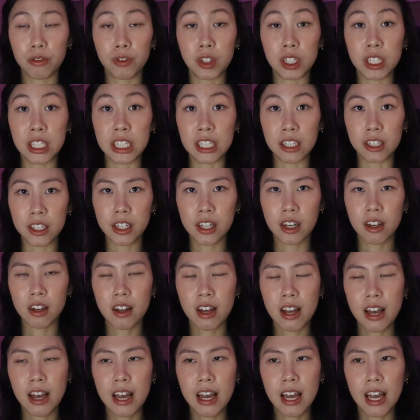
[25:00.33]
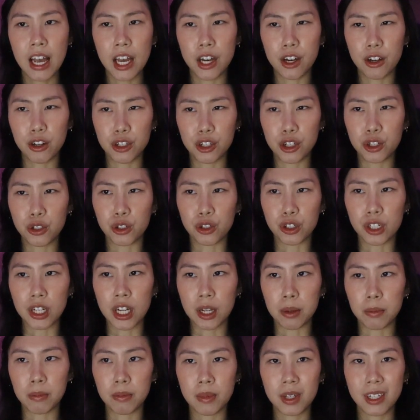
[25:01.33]
Fidelia and her
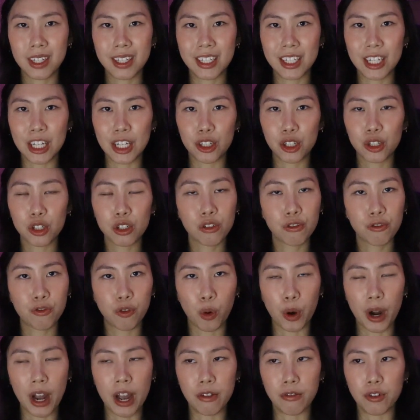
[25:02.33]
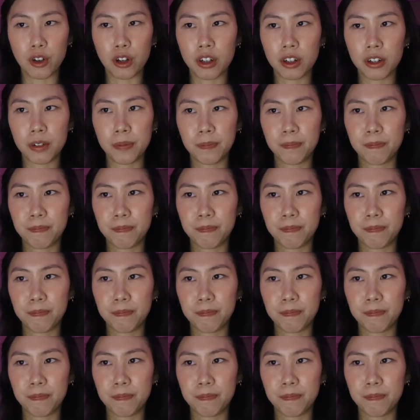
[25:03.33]
username, Dizzer Forever.